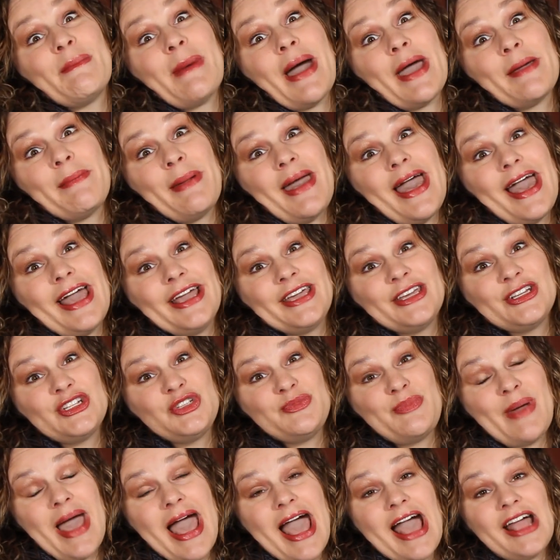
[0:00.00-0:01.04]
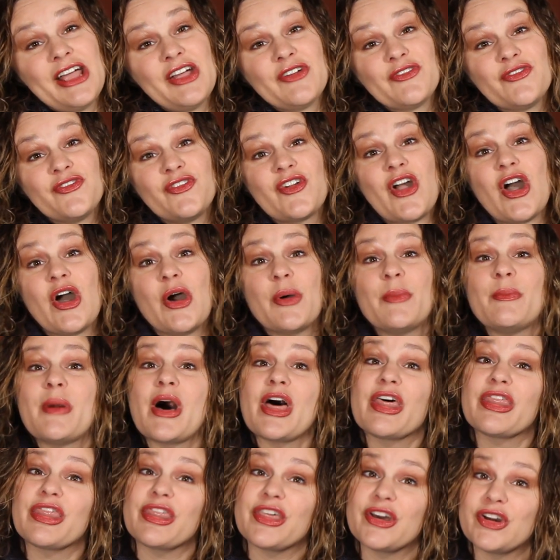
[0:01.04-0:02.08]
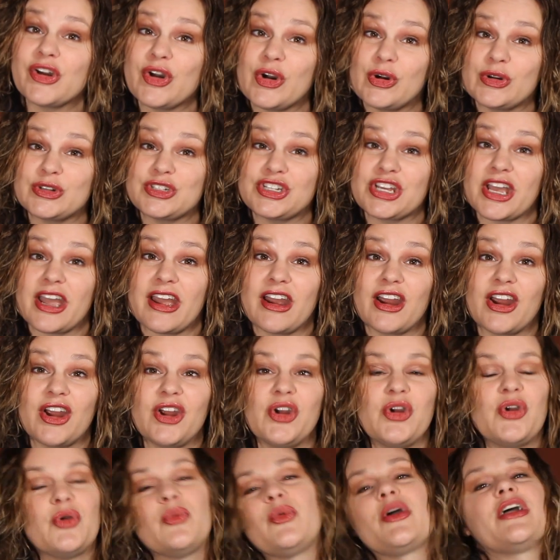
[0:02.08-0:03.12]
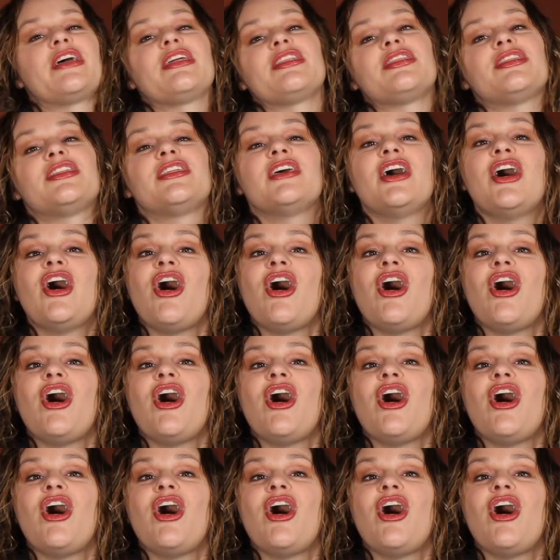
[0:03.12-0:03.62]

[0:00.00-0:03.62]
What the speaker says: my package back from the co-chair with